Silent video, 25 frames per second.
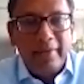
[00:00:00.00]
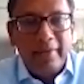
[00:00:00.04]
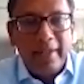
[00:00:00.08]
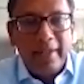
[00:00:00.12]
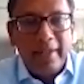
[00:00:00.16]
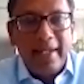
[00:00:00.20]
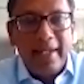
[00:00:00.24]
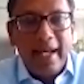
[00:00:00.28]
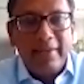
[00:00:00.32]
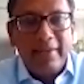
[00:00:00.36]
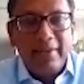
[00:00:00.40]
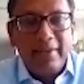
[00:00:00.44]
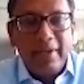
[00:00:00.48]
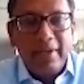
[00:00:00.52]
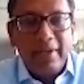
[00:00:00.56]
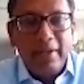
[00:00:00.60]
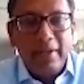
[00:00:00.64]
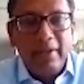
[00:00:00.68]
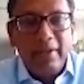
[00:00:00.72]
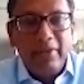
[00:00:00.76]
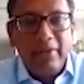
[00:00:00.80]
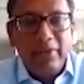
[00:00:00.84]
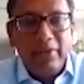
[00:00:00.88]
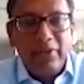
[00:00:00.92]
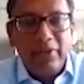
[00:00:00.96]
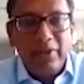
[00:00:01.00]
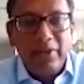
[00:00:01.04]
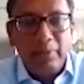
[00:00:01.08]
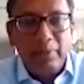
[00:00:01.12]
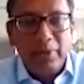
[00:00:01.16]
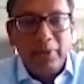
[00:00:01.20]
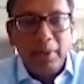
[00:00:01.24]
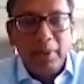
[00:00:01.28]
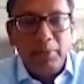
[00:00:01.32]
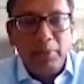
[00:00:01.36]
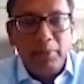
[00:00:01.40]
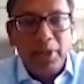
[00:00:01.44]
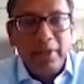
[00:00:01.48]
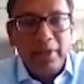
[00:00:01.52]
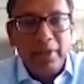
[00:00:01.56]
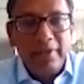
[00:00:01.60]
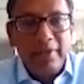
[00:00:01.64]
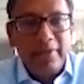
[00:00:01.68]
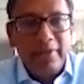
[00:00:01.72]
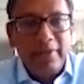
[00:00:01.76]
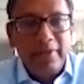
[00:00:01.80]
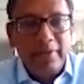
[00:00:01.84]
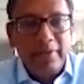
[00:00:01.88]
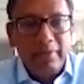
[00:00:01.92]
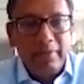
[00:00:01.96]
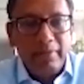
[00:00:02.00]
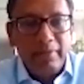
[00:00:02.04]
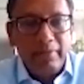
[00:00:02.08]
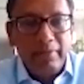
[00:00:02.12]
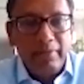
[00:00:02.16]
and cancel unnecessary subscriptions.